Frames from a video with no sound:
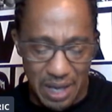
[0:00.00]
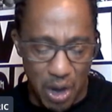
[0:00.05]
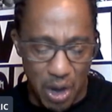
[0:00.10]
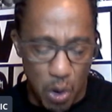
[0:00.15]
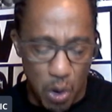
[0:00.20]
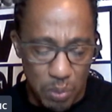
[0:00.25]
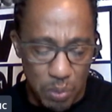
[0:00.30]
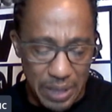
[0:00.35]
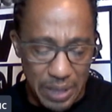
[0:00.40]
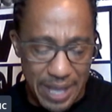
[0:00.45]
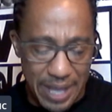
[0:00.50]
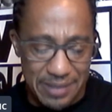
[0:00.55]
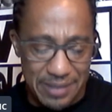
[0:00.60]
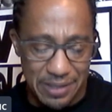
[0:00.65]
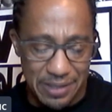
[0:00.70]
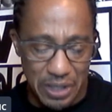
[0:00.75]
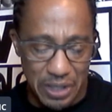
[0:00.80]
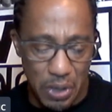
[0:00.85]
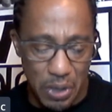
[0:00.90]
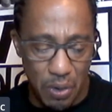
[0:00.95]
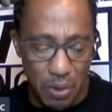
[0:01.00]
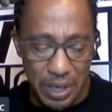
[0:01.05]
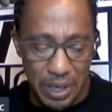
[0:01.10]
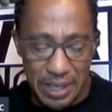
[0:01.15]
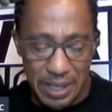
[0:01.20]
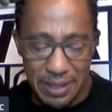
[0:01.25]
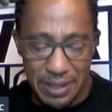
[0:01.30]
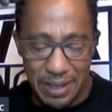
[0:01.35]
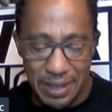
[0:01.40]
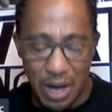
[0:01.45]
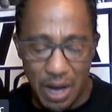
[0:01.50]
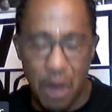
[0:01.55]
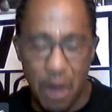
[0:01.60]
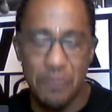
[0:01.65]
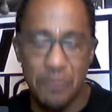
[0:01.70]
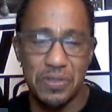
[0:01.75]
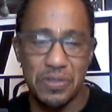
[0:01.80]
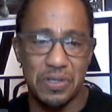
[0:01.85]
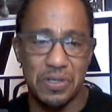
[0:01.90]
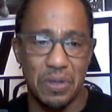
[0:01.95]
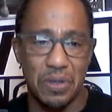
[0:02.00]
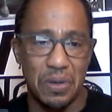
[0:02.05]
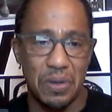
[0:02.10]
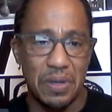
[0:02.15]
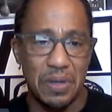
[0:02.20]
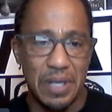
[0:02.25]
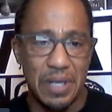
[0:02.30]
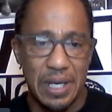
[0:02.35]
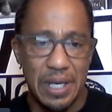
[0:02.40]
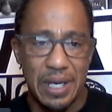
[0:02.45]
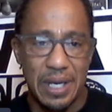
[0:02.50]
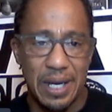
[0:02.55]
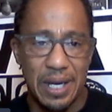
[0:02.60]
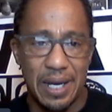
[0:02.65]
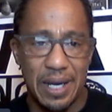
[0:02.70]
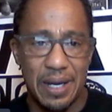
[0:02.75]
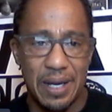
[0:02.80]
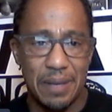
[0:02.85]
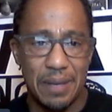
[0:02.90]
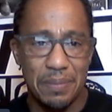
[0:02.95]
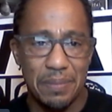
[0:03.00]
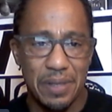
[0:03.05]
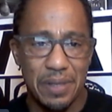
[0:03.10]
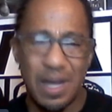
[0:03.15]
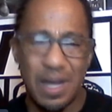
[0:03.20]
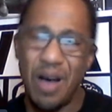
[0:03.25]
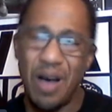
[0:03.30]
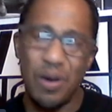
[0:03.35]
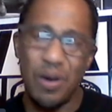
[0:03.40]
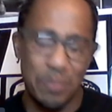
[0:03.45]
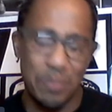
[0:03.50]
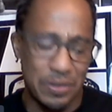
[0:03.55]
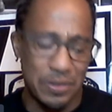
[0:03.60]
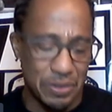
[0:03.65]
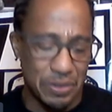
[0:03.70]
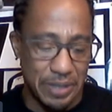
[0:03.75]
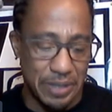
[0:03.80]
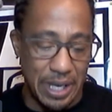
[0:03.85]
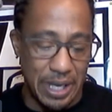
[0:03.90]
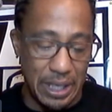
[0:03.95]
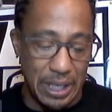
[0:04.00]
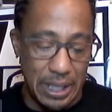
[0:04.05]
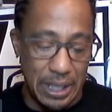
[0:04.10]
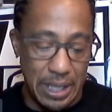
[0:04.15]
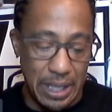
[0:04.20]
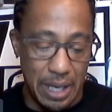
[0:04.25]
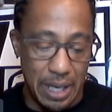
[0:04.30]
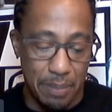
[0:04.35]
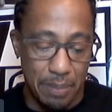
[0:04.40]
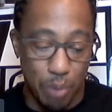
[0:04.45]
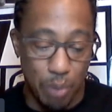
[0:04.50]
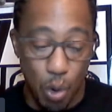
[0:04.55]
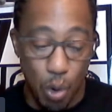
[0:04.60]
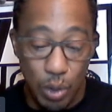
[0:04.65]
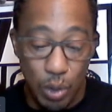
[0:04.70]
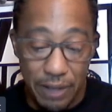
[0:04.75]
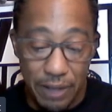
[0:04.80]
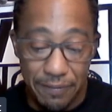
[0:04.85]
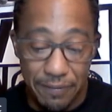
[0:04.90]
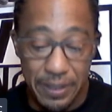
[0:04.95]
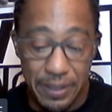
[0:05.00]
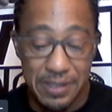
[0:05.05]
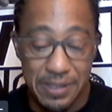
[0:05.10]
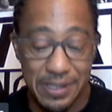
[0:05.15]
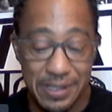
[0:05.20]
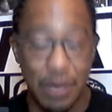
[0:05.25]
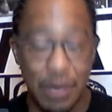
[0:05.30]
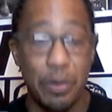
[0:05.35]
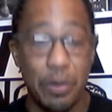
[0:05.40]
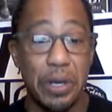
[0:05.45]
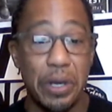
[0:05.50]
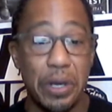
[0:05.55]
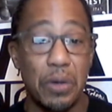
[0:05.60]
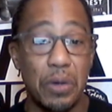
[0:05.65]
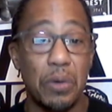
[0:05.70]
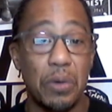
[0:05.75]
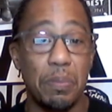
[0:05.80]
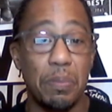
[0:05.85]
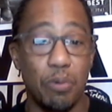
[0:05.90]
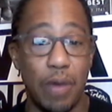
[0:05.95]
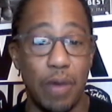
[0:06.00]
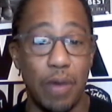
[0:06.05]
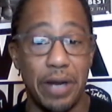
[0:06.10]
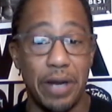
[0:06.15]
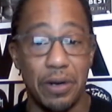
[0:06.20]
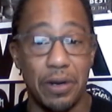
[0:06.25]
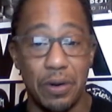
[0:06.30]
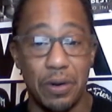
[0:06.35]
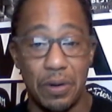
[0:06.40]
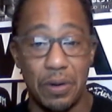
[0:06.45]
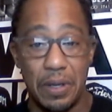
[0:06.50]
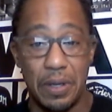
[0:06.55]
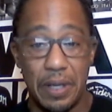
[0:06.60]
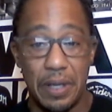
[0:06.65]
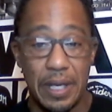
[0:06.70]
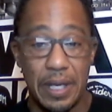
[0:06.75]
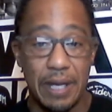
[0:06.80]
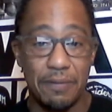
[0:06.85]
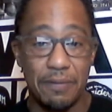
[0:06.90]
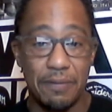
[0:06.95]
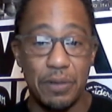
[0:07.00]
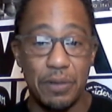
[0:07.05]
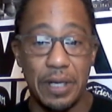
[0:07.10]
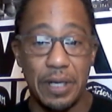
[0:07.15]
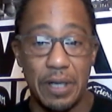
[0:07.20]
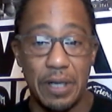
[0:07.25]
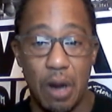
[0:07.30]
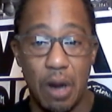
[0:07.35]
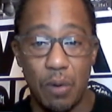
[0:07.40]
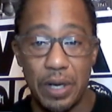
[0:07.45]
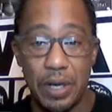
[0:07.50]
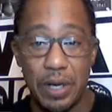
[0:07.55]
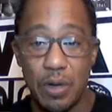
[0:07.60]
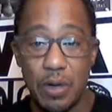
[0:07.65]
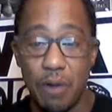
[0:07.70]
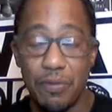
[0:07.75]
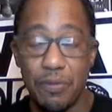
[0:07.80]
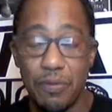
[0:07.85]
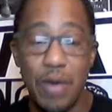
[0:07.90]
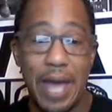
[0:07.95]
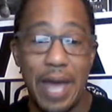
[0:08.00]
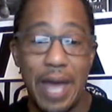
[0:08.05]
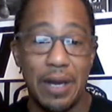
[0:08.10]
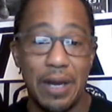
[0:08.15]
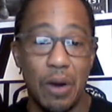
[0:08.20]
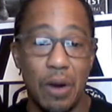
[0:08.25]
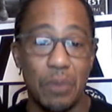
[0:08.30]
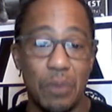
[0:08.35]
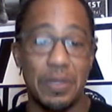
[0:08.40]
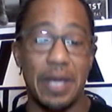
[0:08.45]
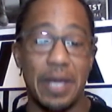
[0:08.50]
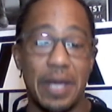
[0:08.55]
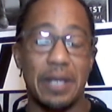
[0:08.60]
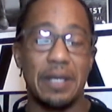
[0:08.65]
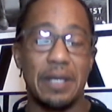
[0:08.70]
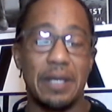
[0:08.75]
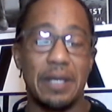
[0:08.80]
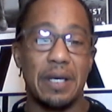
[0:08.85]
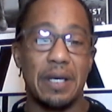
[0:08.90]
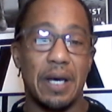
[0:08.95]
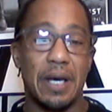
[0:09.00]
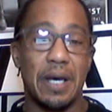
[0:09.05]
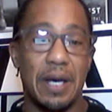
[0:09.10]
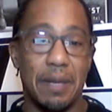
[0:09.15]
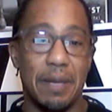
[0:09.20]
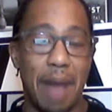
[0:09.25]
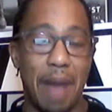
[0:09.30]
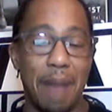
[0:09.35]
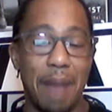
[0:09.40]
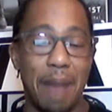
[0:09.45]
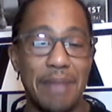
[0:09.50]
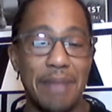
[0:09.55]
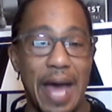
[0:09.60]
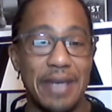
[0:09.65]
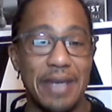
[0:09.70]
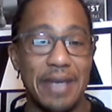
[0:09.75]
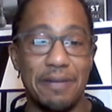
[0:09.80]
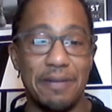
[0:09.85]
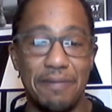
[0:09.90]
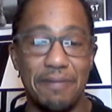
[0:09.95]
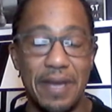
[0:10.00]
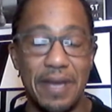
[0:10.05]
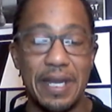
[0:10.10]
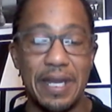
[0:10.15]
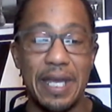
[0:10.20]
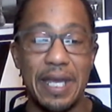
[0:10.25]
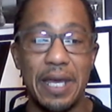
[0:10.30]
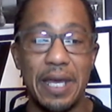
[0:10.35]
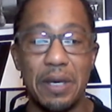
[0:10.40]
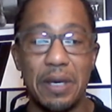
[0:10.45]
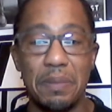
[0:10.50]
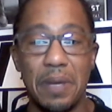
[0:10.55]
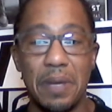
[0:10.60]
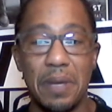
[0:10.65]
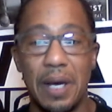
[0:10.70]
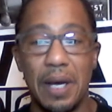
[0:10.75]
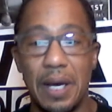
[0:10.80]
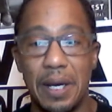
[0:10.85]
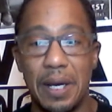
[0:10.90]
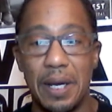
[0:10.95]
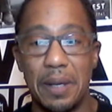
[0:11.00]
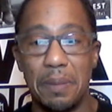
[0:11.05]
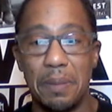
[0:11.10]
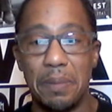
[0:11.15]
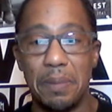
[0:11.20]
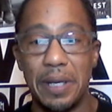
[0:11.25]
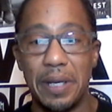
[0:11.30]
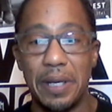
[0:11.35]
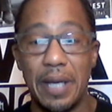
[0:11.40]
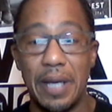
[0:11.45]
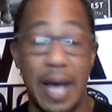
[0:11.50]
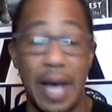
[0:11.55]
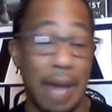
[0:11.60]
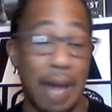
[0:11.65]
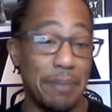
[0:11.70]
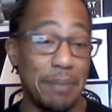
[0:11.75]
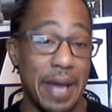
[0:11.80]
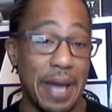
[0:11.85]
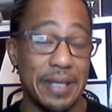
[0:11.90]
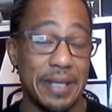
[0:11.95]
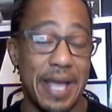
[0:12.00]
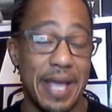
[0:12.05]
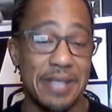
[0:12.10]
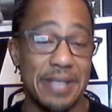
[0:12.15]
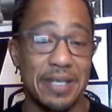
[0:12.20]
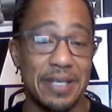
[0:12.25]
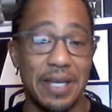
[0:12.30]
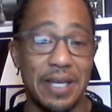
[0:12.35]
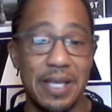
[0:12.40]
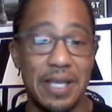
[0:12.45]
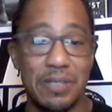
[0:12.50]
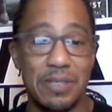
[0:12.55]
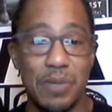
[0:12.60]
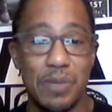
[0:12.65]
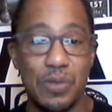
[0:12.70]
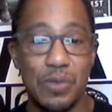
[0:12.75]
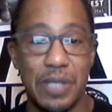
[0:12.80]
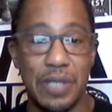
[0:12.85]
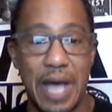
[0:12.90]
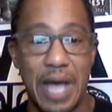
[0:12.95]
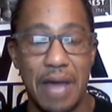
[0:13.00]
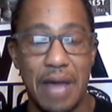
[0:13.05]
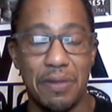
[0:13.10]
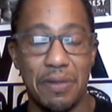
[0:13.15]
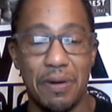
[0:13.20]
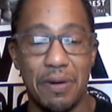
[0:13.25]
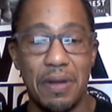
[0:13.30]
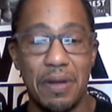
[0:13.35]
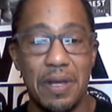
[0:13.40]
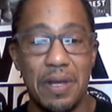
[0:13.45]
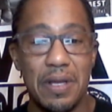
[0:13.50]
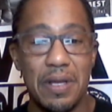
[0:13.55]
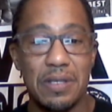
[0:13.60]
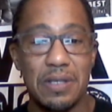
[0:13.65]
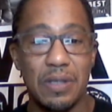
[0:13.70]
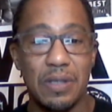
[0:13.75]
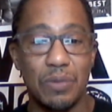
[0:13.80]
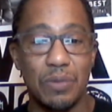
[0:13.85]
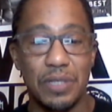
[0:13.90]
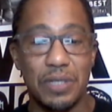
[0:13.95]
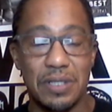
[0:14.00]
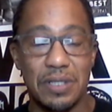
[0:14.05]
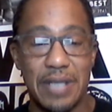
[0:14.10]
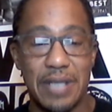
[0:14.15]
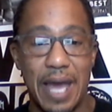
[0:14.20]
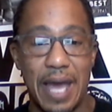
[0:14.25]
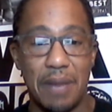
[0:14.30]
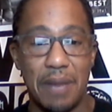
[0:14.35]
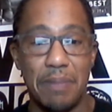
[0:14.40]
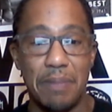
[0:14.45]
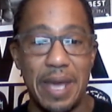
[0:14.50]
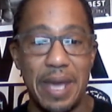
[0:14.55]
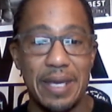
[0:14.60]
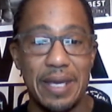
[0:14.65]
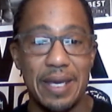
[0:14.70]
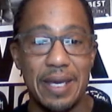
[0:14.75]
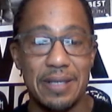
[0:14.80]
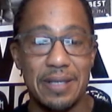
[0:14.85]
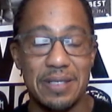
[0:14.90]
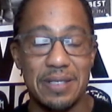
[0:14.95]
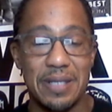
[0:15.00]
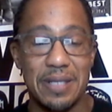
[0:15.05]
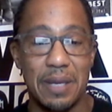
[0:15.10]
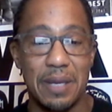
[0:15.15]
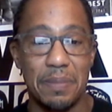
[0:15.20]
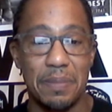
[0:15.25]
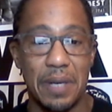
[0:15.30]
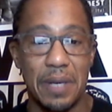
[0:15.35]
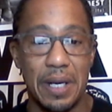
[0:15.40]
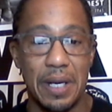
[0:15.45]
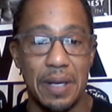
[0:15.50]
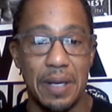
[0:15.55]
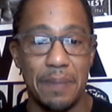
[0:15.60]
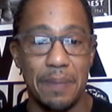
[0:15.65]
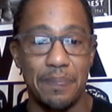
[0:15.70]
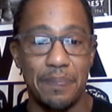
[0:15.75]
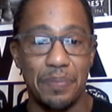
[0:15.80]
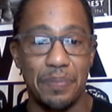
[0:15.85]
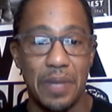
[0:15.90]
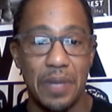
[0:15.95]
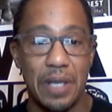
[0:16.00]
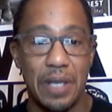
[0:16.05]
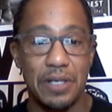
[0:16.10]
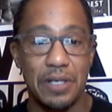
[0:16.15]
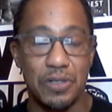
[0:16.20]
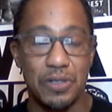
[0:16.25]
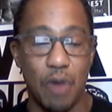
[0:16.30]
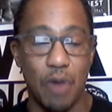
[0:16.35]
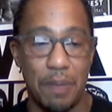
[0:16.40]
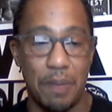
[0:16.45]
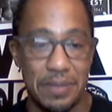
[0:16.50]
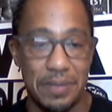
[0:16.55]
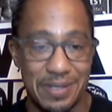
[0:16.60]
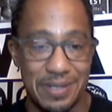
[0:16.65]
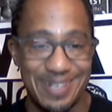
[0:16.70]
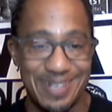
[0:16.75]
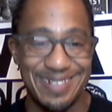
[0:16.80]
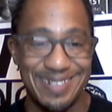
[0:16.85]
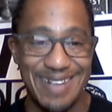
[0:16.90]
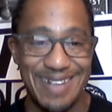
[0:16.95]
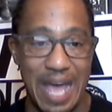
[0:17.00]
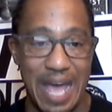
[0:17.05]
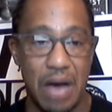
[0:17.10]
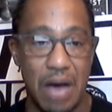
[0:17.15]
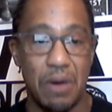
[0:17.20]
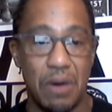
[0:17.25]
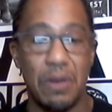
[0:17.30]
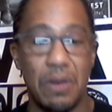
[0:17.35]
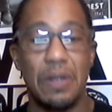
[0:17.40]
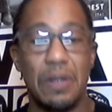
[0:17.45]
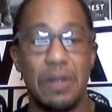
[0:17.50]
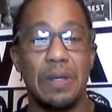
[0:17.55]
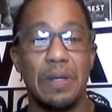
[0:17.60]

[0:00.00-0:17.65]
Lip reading: Homeland Security officer called Mr. Kelly a prolific serial predator. If you didn't already know, if you hadn't heard that, I'm not defending him, but I'm not canceling his music either. So I'm just kind of making some discrepancies now.